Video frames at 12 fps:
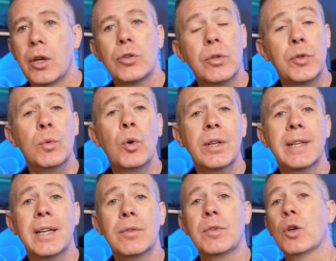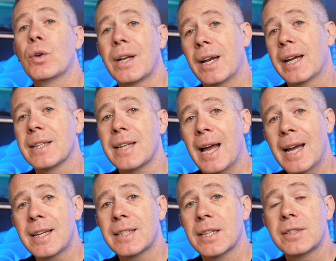So if you want to give your clients
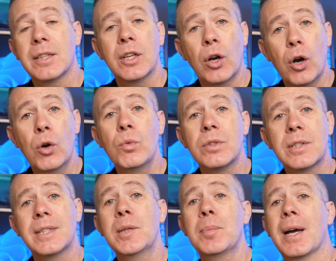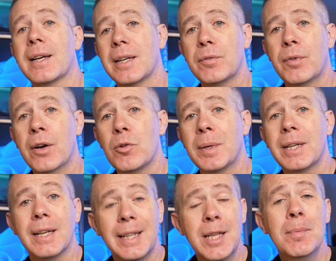access to their own cPanel environment
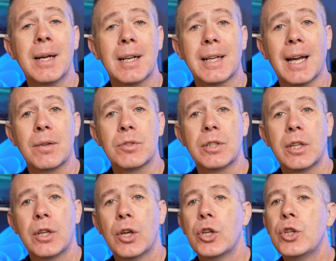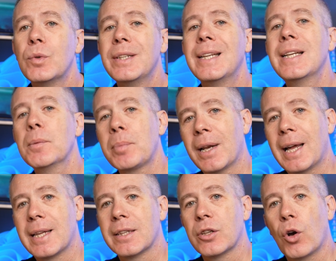and email accounts, you need a
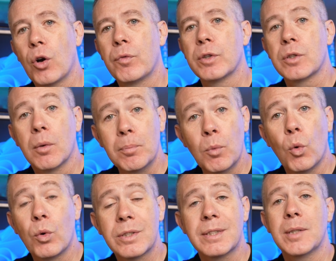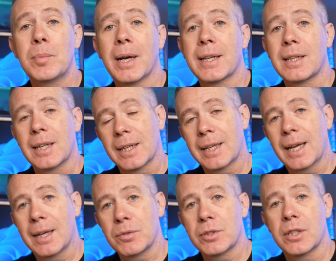plan that offers more cPanel
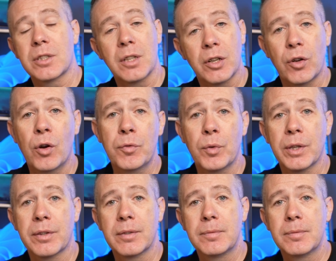accounts to start off with.